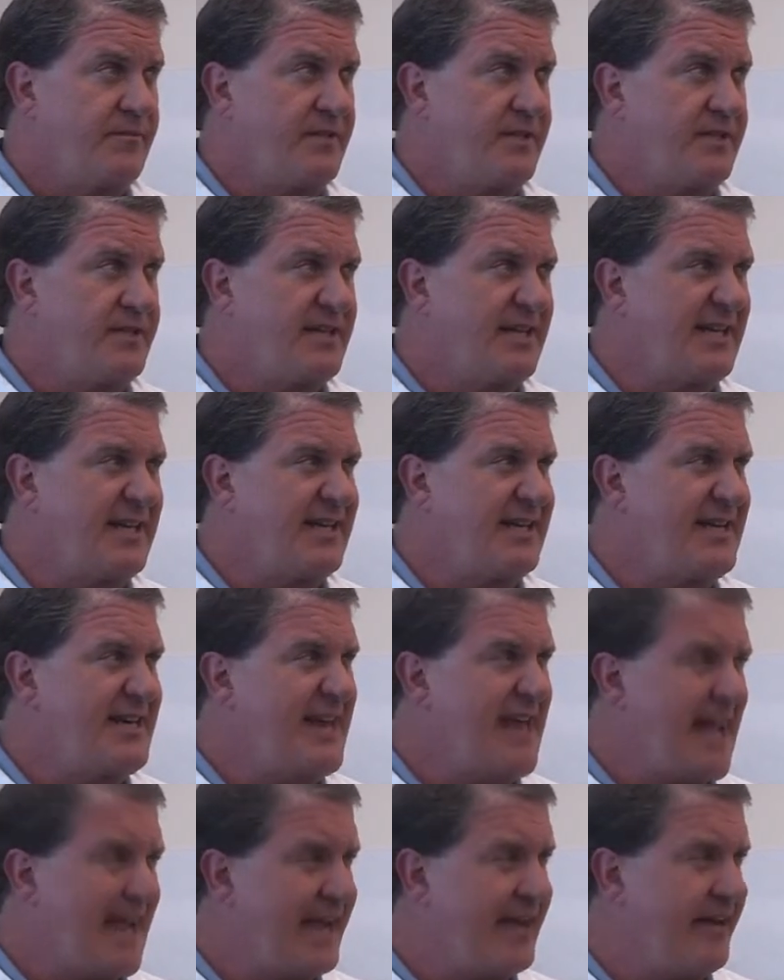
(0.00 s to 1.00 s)
It's not
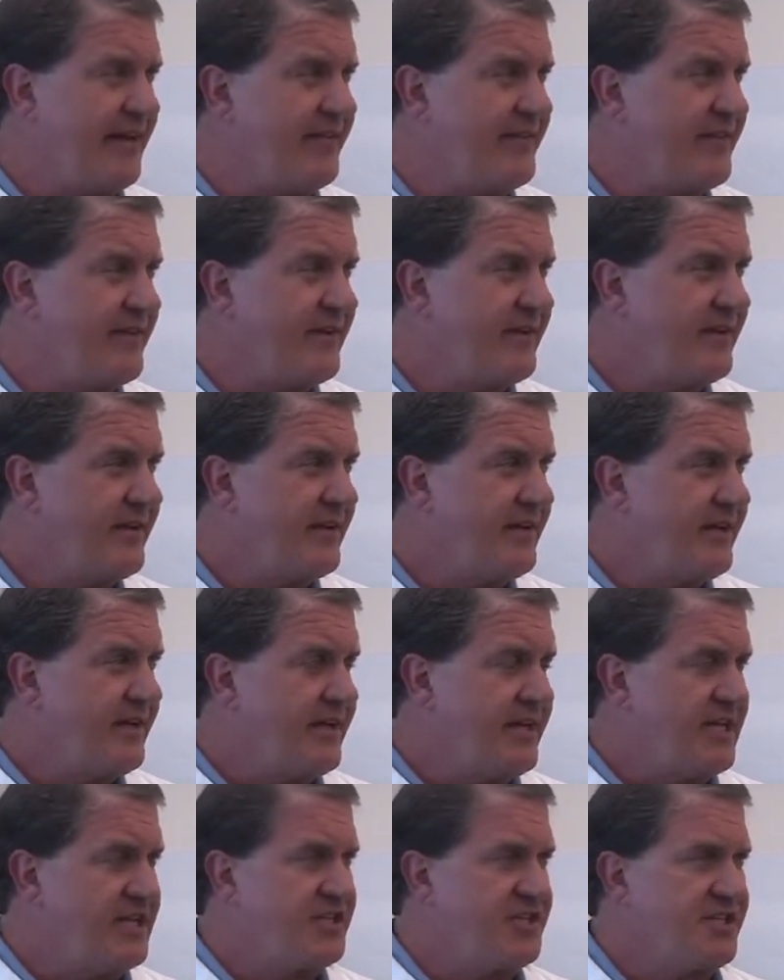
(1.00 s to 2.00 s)
negative.
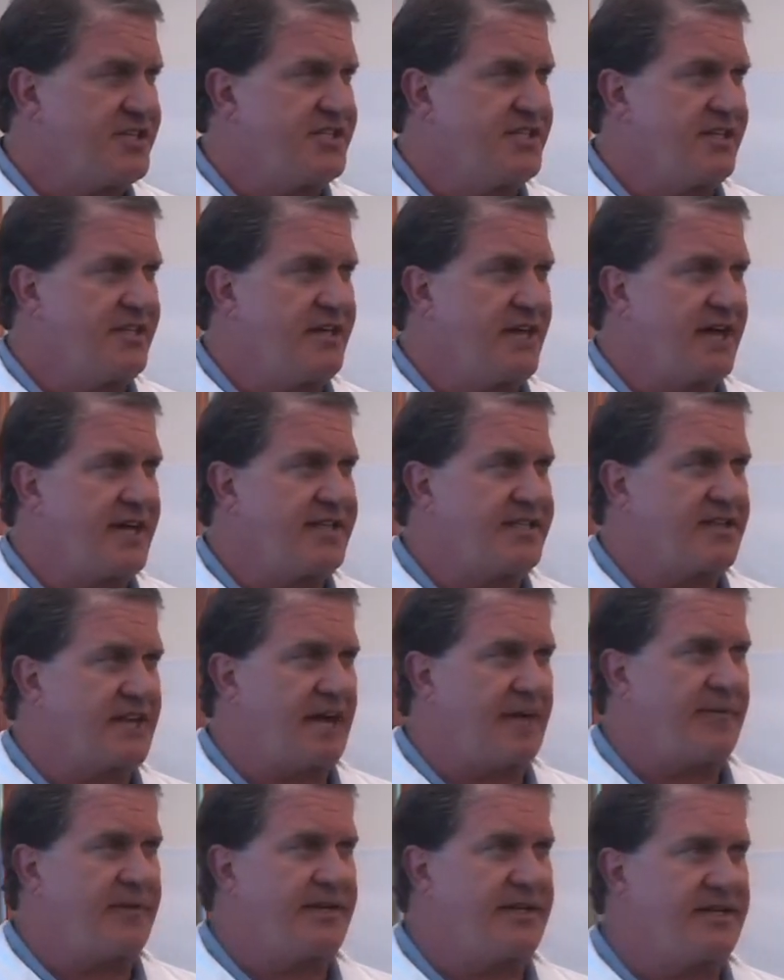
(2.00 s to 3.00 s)
It's just not as
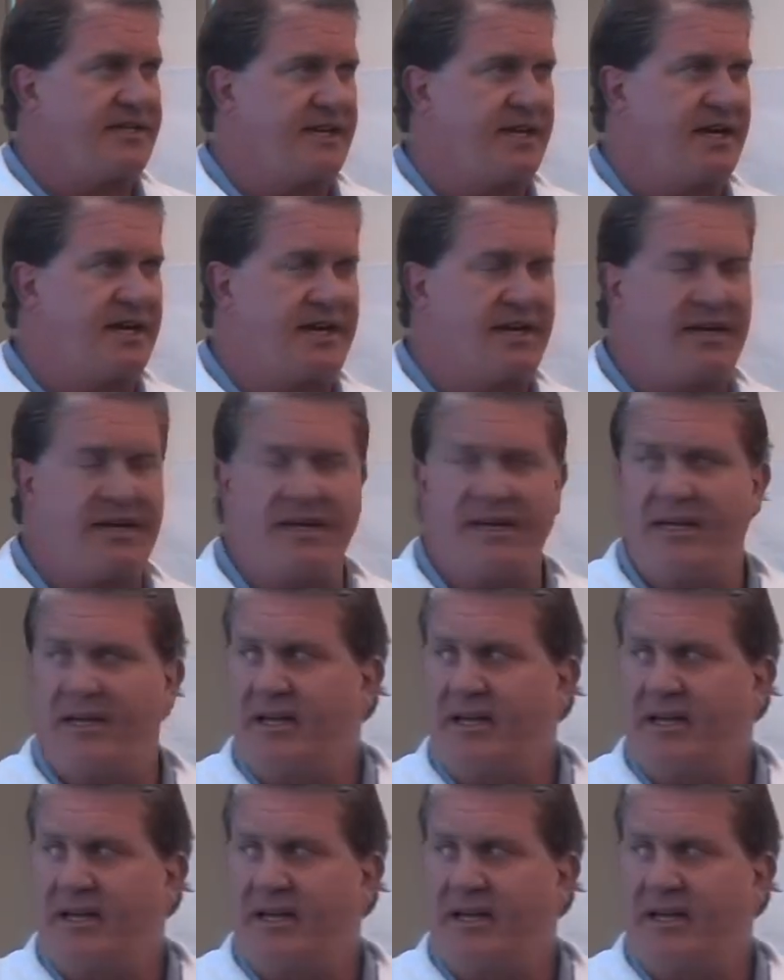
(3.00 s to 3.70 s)
commonly done,